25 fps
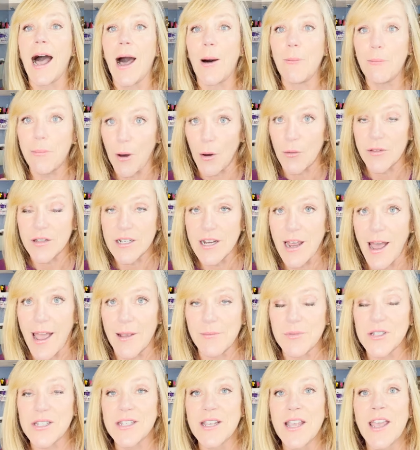both
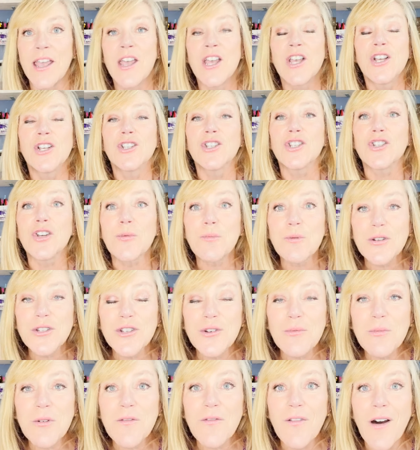times. Super,
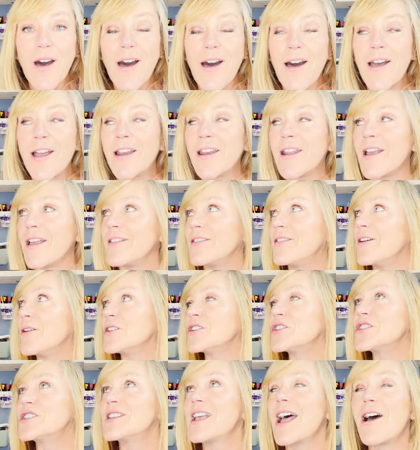super fun. The
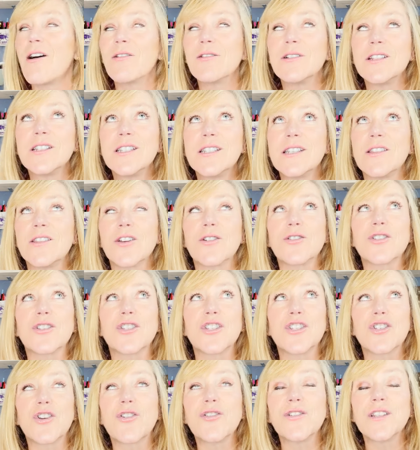sounds, there's a
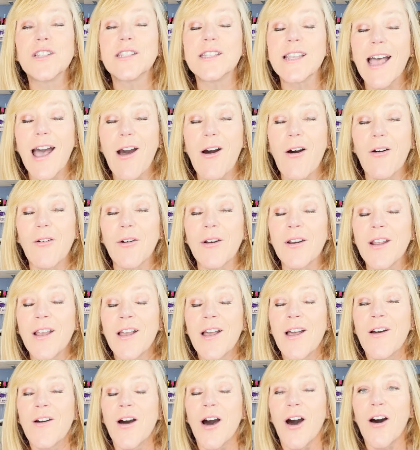certain sound
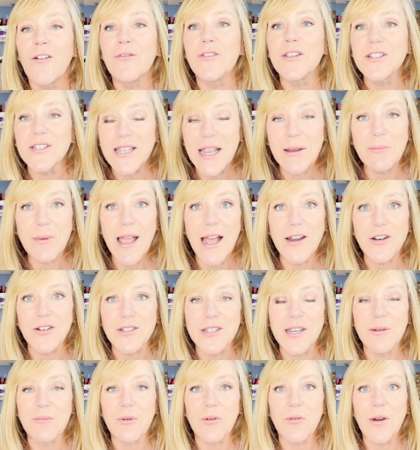of the Saint Patrick's
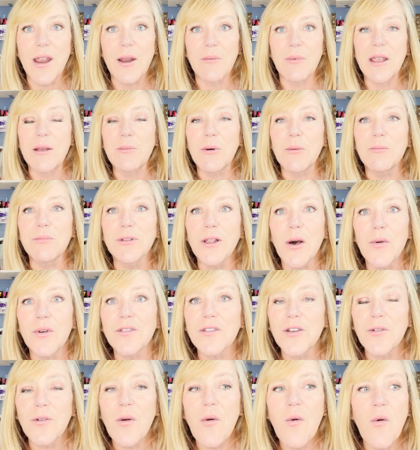Day parade. People blowing
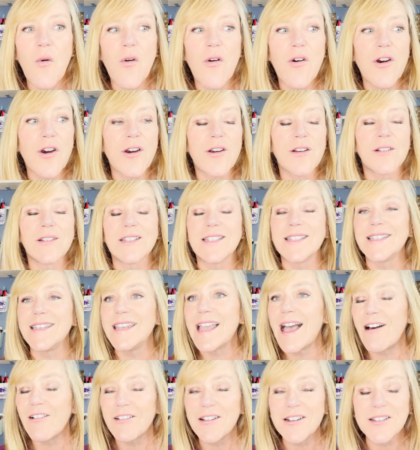their horns,
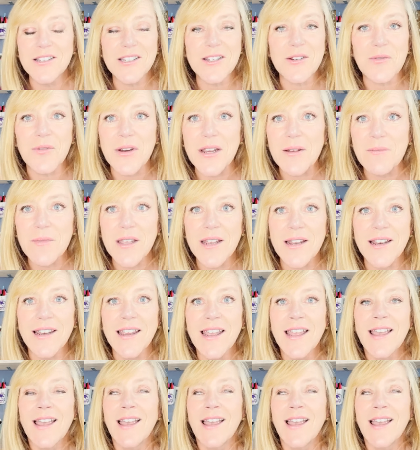yelling and screaming.